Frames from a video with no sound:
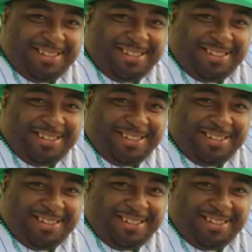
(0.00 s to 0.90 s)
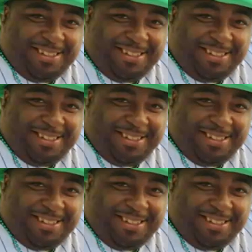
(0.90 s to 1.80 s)

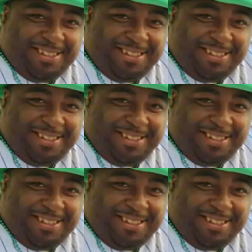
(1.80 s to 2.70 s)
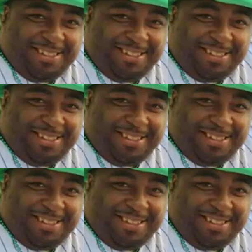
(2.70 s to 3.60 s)

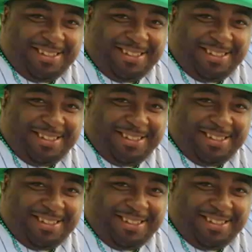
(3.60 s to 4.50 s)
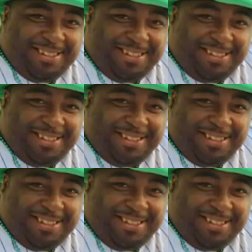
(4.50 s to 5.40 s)

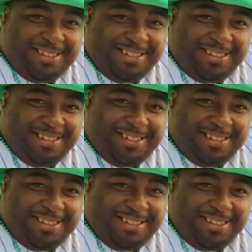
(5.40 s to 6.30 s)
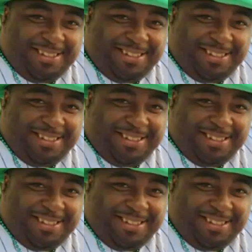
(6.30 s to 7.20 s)

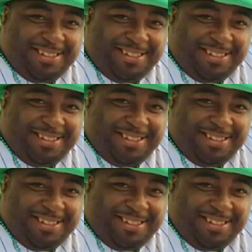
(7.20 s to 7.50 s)
This is a still picture; no speech is visible.